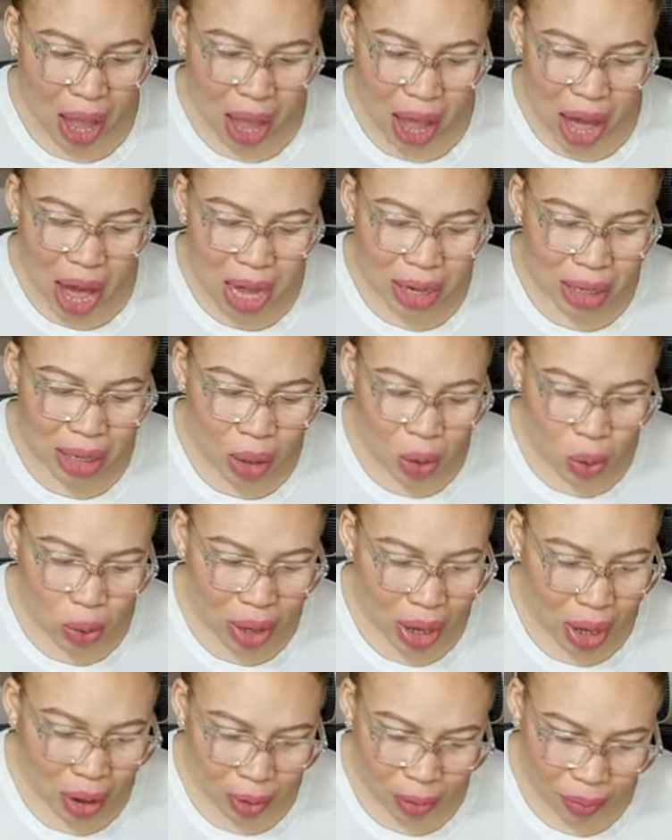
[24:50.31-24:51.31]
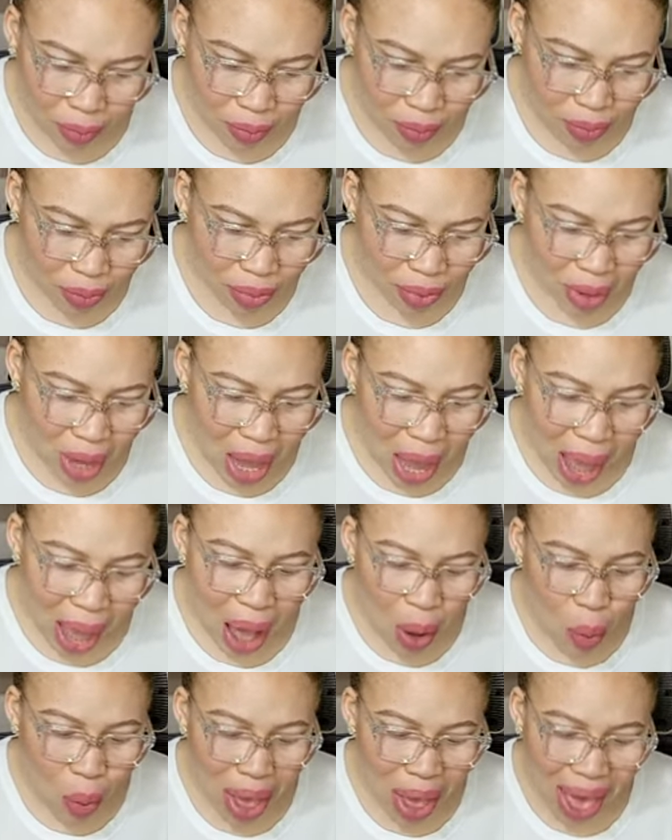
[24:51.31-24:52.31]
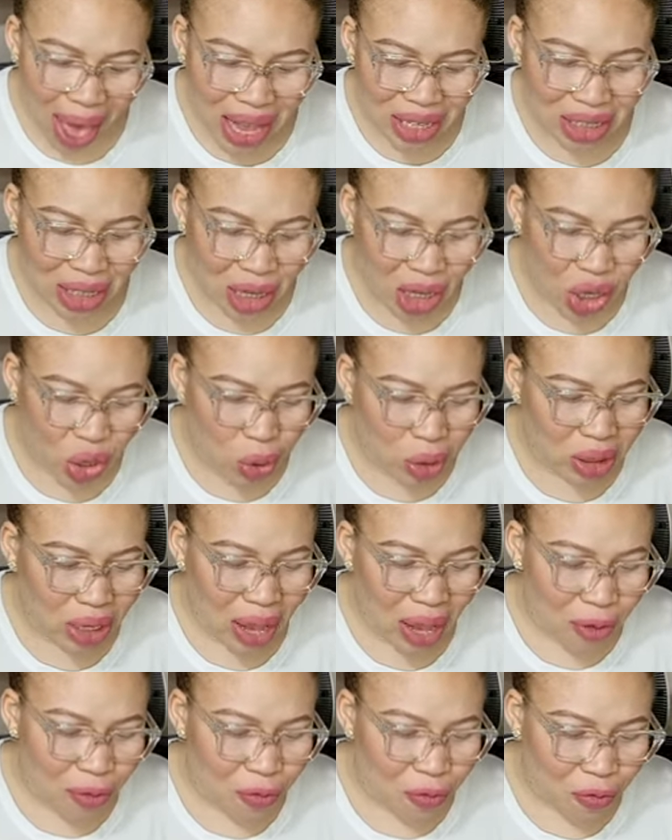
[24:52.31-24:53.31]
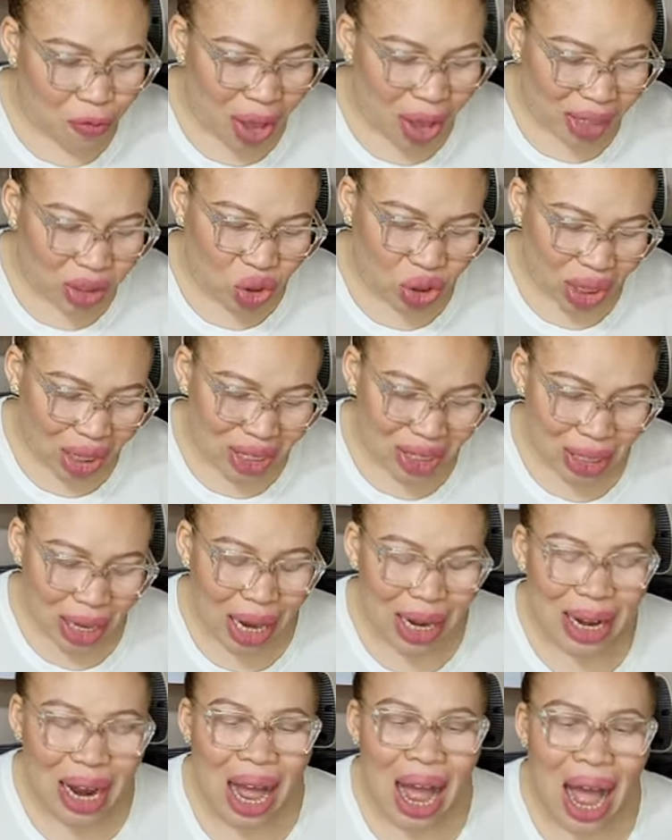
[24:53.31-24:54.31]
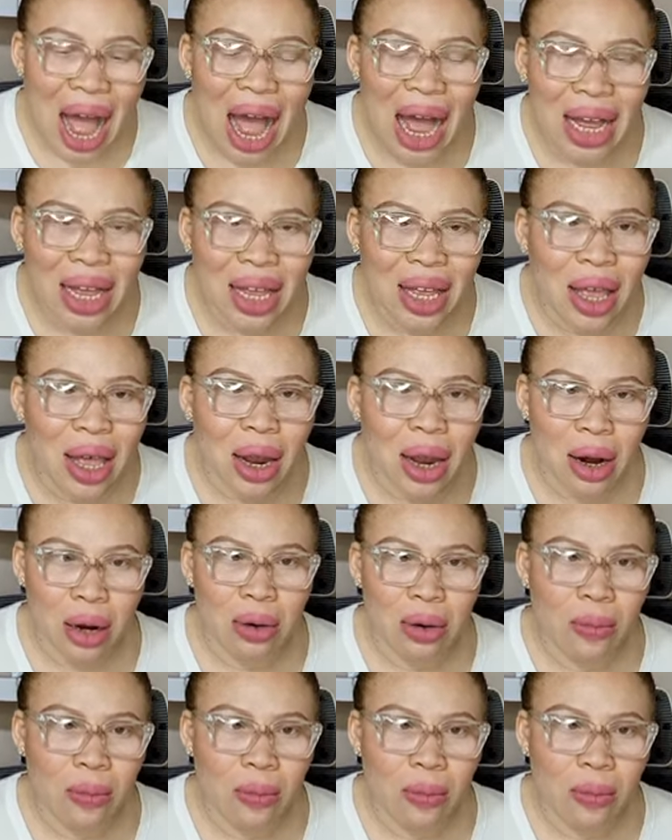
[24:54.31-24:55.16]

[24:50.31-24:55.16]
Hallelujah. I will execute vengeance in anger.